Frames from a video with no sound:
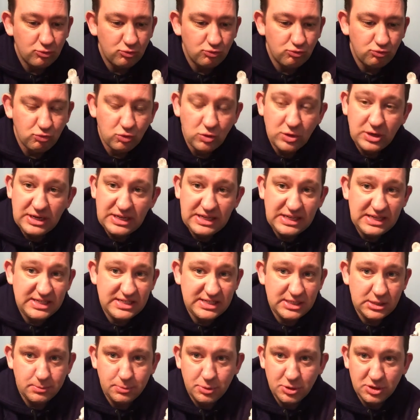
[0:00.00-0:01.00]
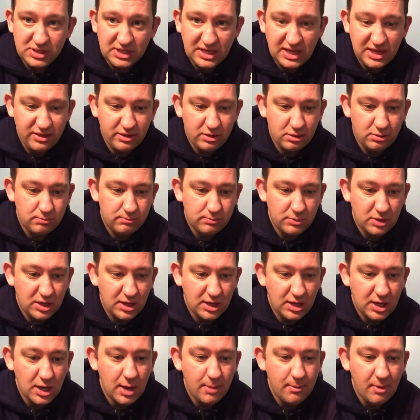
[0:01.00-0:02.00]
really easy to put together.
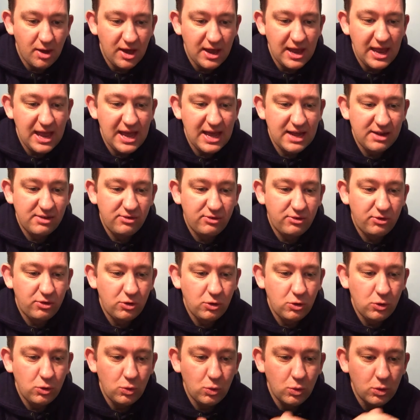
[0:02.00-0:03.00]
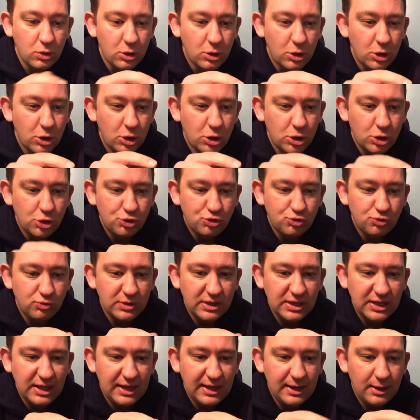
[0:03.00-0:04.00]
I had to
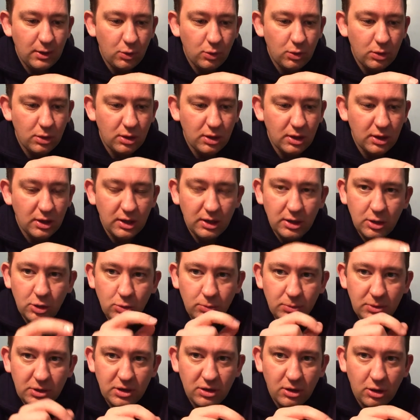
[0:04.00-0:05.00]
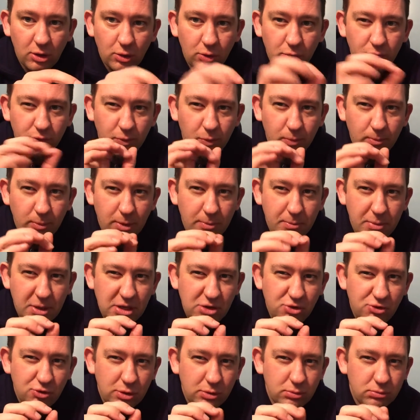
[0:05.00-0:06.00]
drill out a little bit of the holes with my
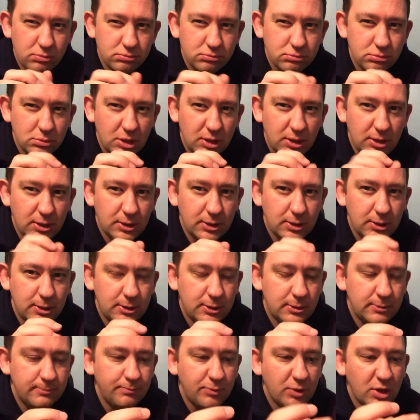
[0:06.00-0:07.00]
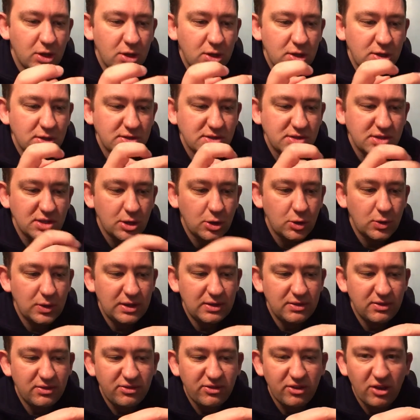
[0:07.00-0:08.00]
pin drill. So
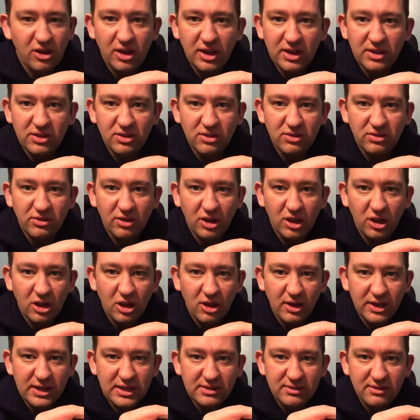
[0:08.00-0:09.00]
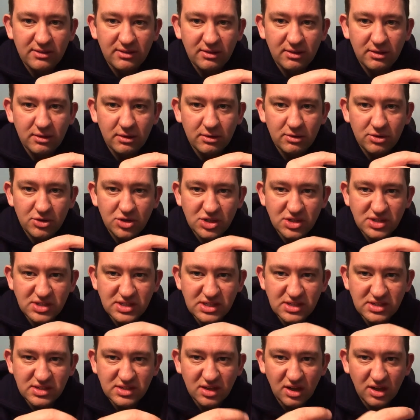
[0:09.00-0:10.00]
in the side there's a light
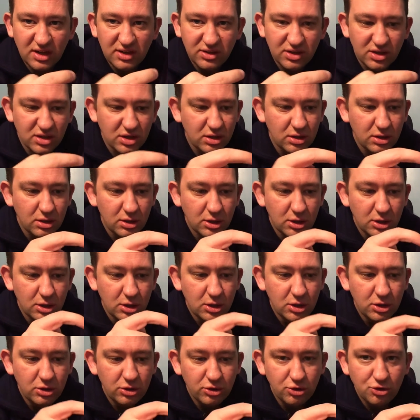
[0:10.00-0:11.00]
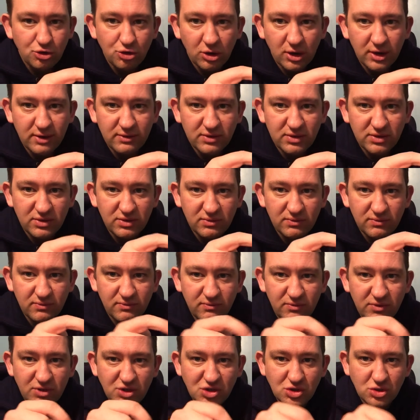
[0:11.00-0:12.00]
just inside the driver's
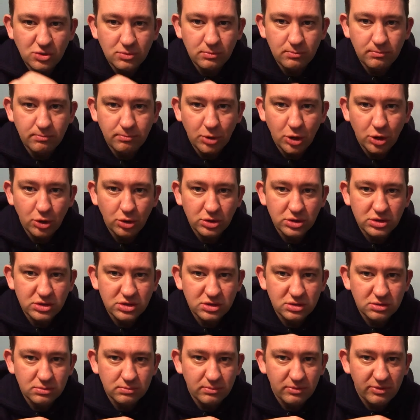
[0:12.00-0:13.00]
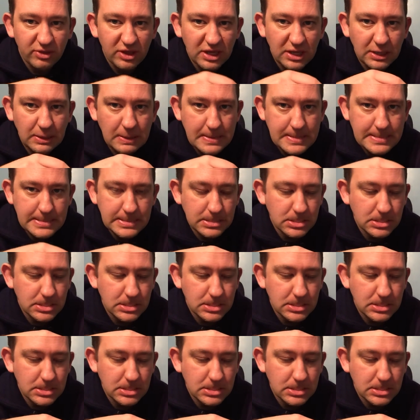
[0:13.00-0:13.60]
vision box thing.